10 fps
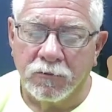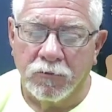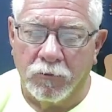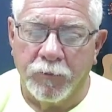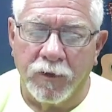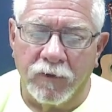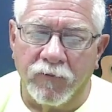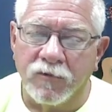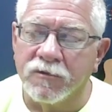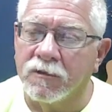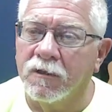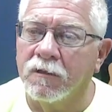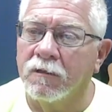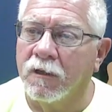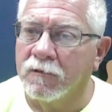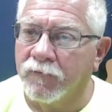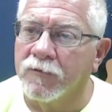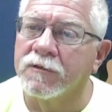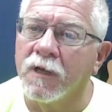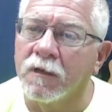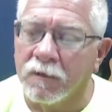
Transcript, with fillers: to repent of our sin and to forsake